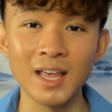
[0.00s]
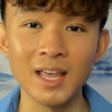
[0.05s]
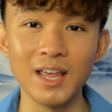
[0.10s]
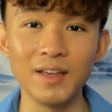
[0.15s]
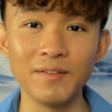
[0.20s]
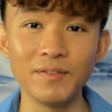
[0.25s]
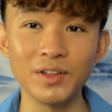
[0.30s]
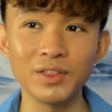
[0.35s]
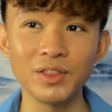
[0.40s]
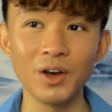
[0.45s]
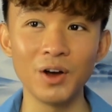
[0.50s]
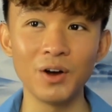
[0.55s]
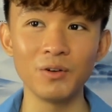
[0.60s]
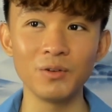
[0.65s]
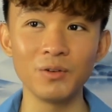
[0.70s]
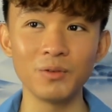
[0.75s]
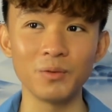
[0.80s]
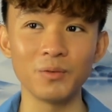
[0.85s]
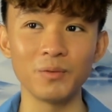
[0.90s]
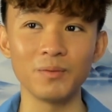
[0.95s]
Even
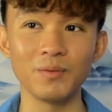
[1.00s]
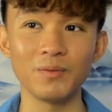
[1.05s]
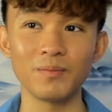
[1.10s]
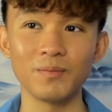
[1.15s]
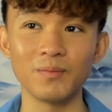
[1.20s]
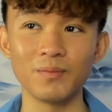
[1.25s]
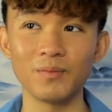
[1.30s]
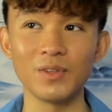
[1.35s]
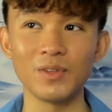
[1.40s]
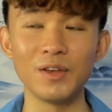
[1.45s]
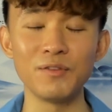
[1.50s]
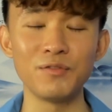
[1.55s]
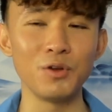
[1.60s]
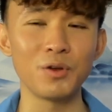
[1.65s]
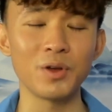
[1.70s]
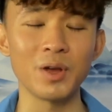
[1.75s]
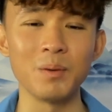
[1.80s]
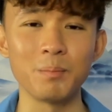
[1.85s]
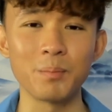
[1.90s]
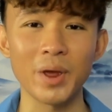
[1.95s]
though if
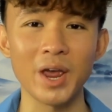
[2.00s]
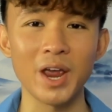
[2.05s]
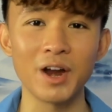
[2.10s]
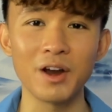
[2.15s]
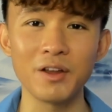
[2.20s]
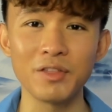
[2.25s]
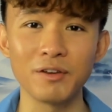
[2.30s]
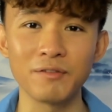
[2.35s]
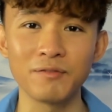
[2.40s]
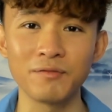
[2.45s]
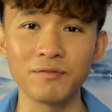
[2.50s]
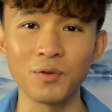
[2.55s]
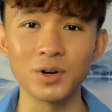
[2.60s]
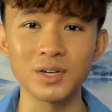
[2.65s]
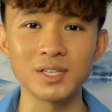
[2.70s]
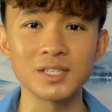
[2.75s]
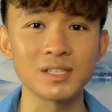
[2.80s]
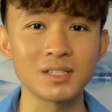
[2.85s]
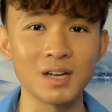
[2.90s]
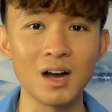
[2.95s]
you compare the
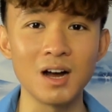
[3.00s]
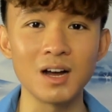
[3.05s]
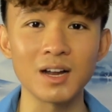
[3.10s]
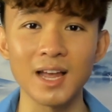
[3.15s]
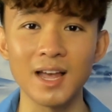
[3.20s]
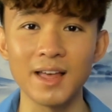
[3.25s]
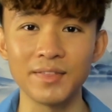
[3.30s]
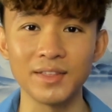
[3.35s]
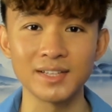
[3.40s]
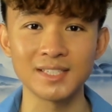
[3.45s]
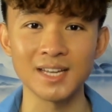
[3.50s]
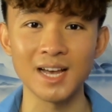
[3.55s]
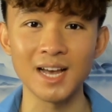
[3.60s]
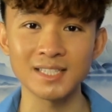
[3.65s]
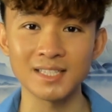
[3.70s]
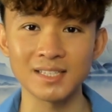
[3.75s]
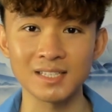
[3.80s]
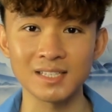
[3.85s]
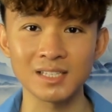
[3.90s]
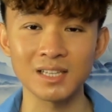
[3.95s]
Ford stock and the
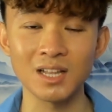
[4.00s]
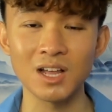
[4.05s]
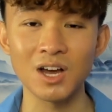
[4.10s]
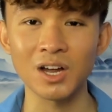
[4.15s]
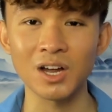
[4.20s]
Tesla